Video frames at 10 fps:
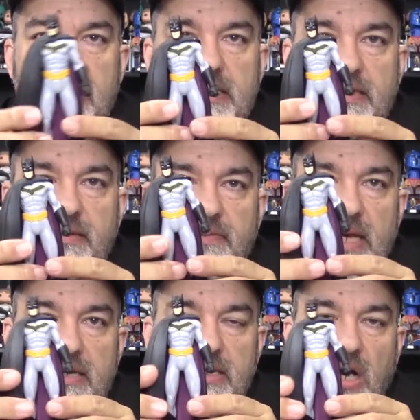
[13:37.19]
Because
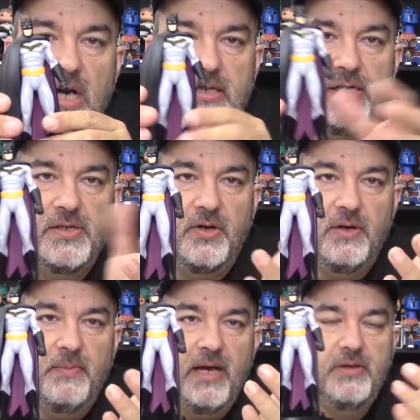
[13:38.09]
things cost a
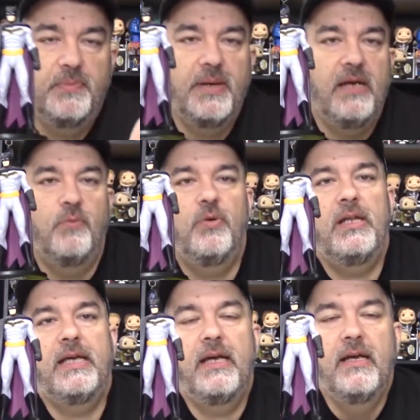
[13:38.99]
certain amount, but
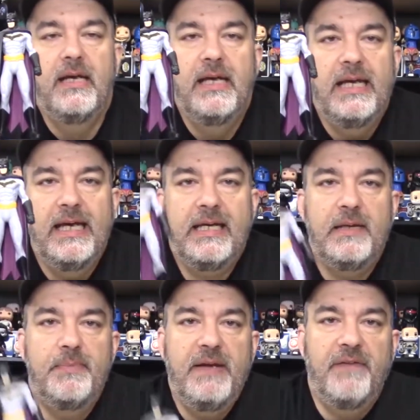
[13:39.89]
really it
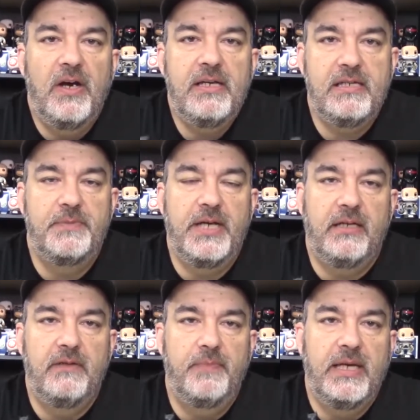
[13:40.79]
can be very
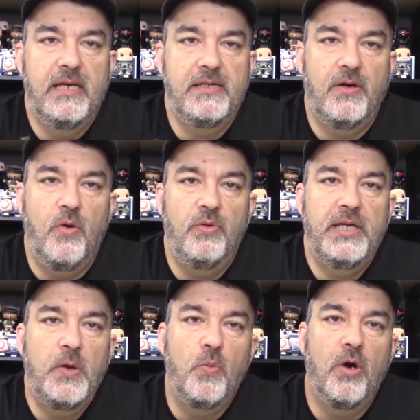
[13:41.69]
subjective because they're
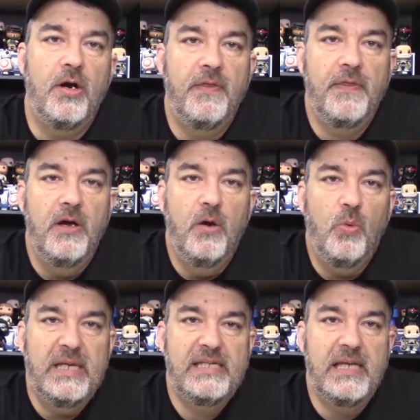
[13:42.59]
only worth
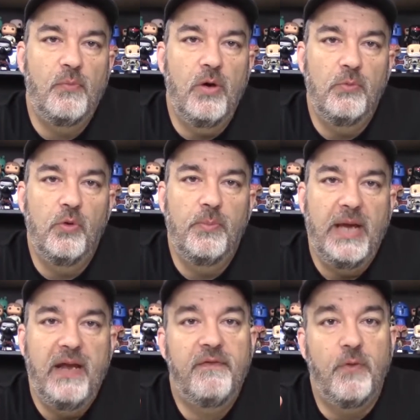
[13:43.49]
what someone will
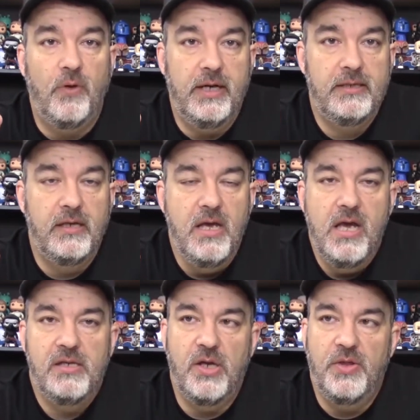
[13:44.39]
pay for it.
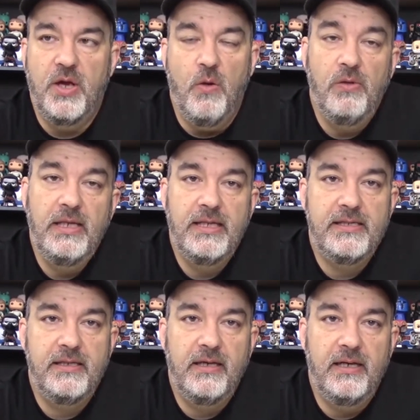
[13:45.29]
So the only
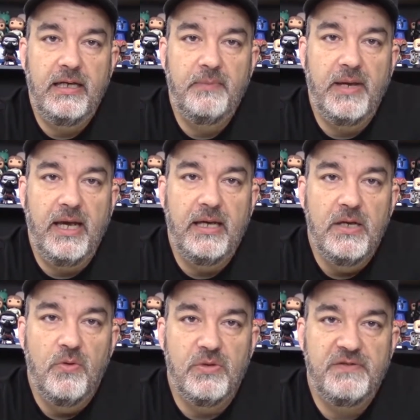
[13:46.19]
listing on eBay
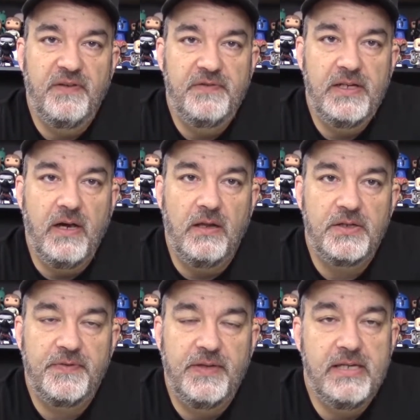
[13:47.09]
was
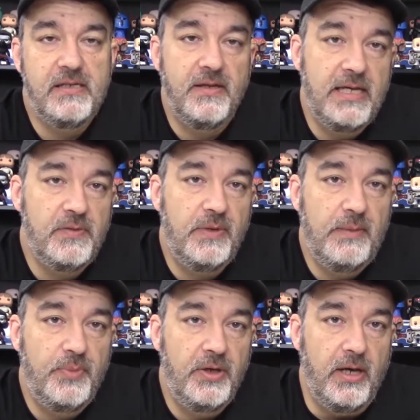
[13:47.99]
$50 for this, so that's what I
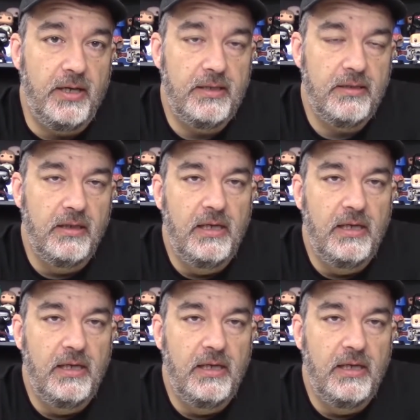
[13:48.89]
put on it.